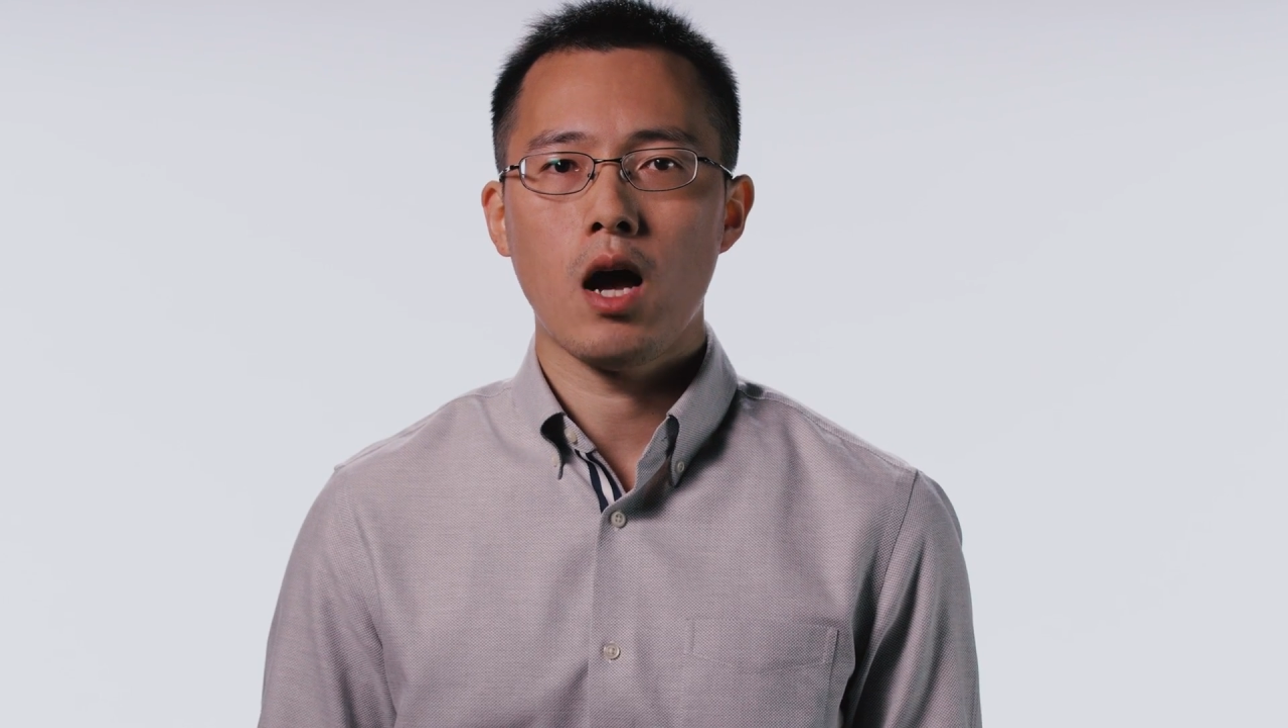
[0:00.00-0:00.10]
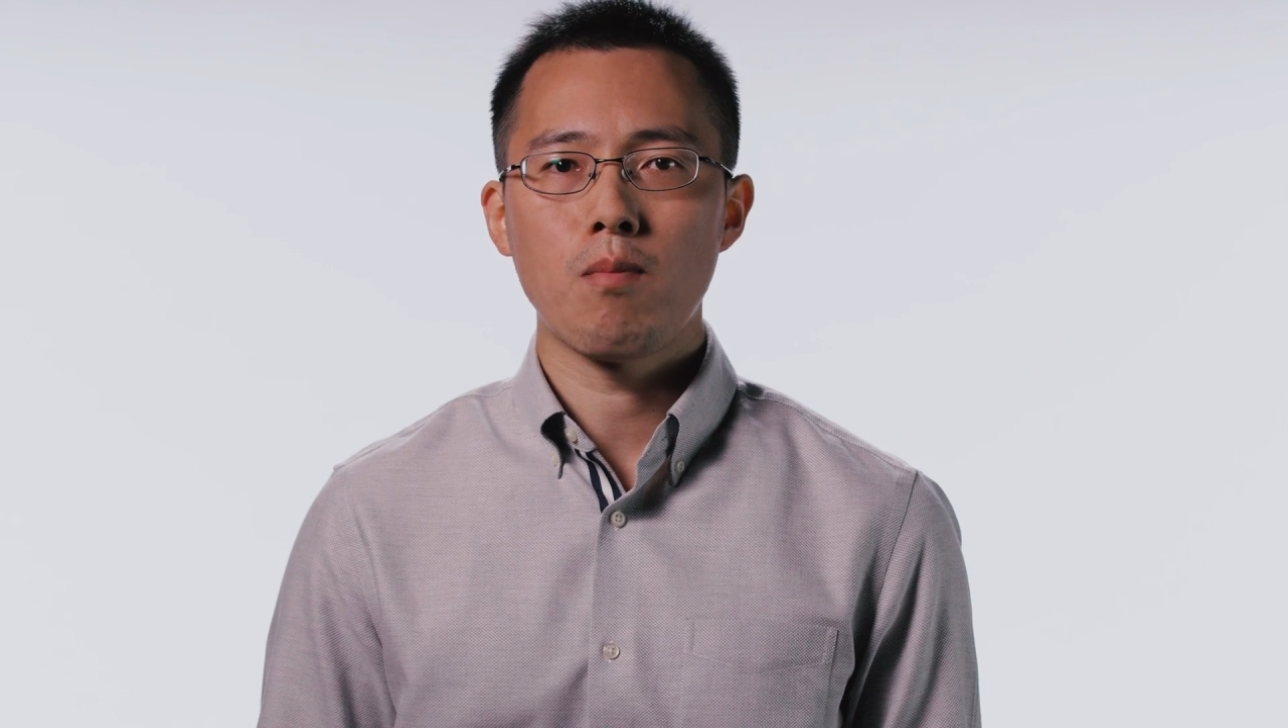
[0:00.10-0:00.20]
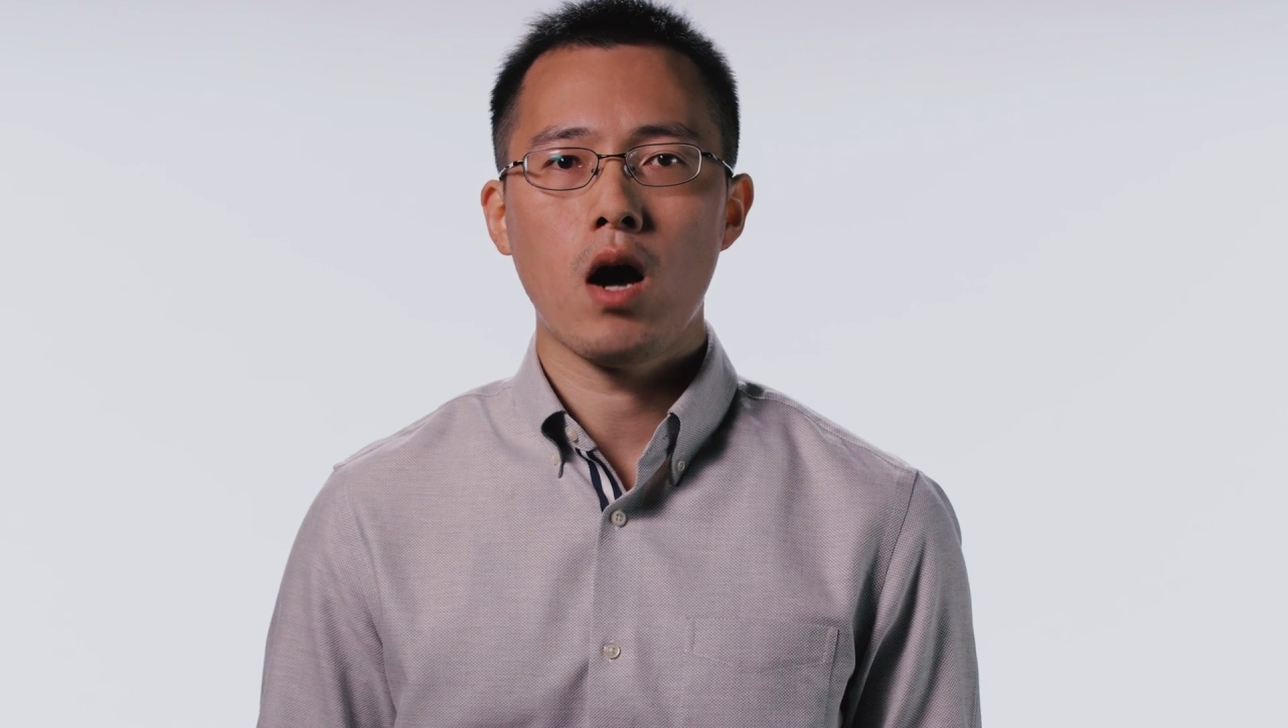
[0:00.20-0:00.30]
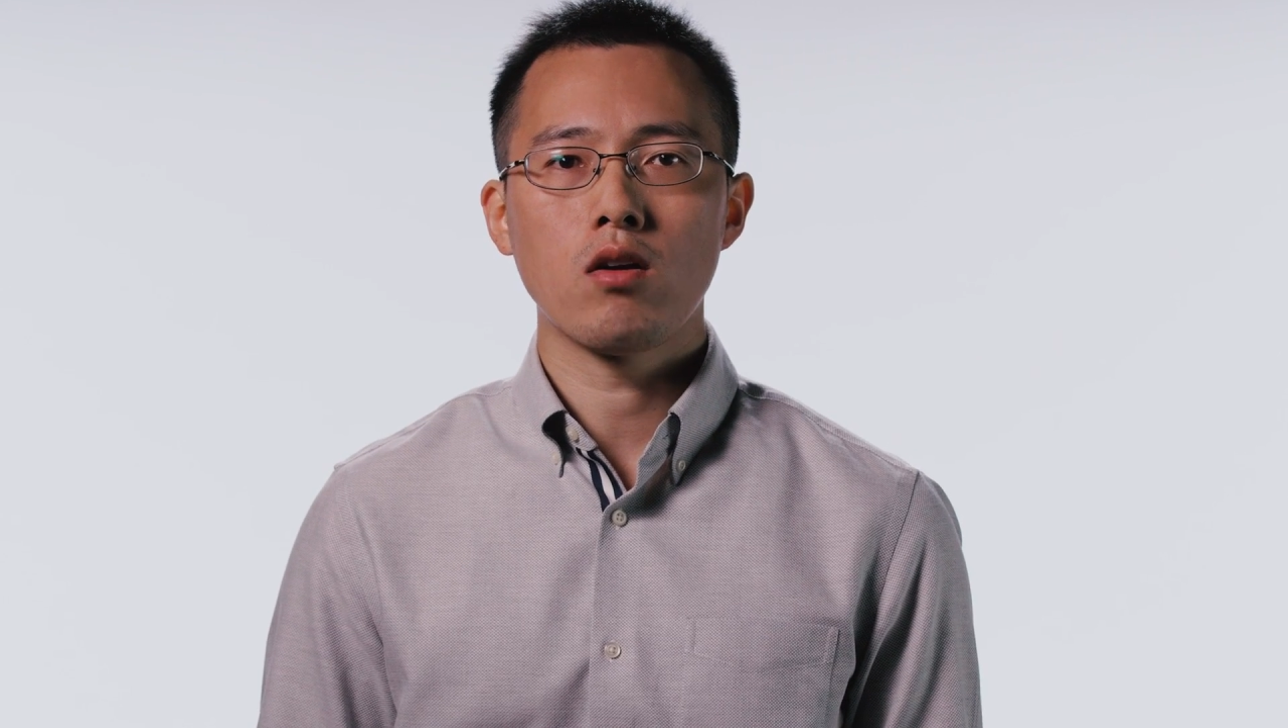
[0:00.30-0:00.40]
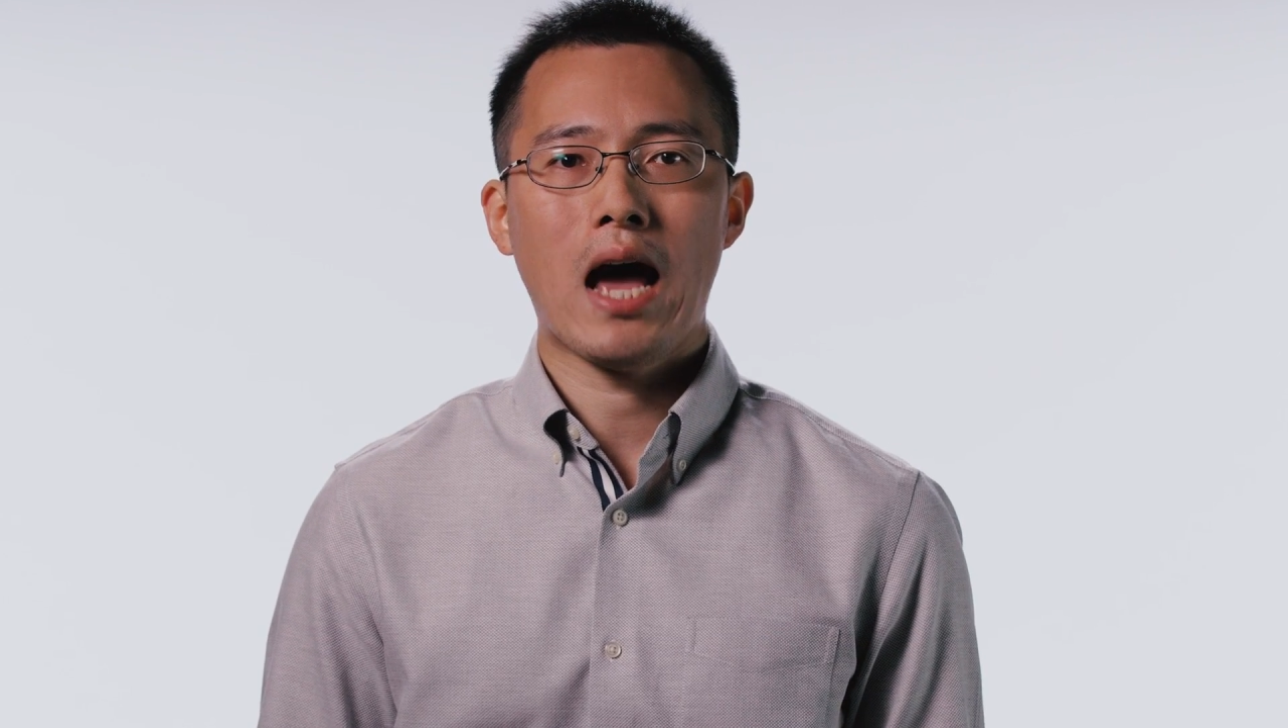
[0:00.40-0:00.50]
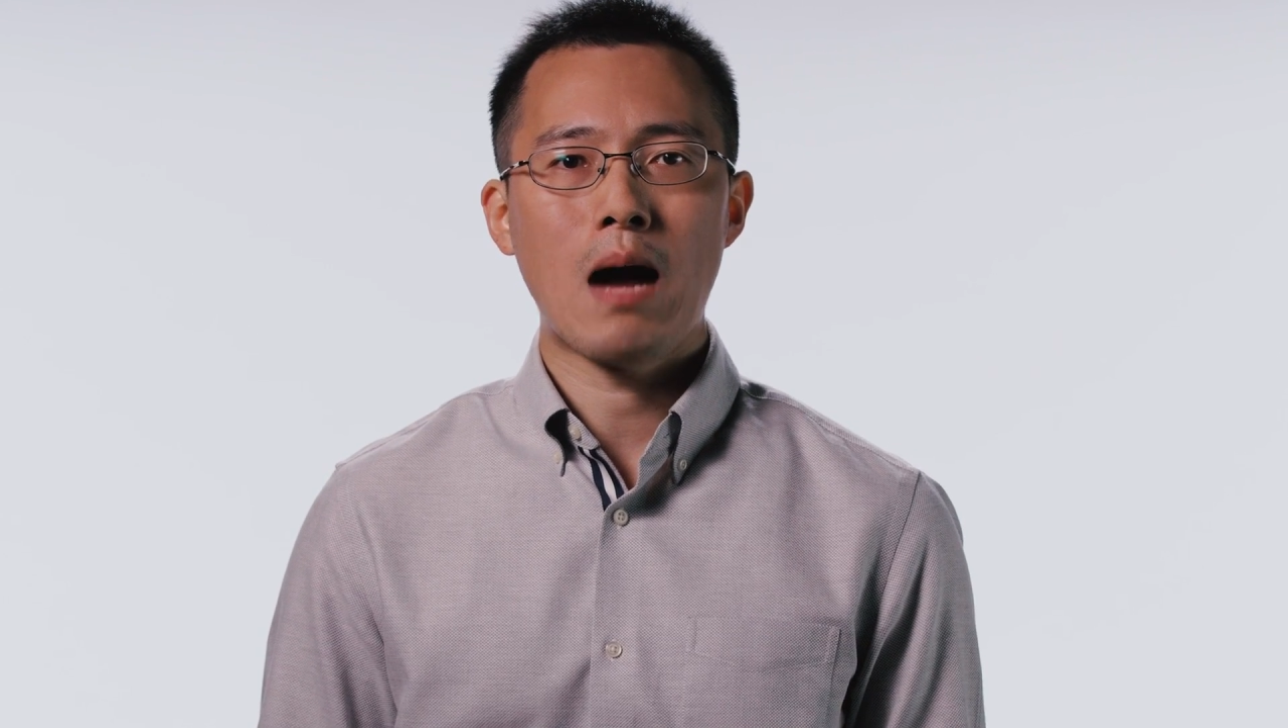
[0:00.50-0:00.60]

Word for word: about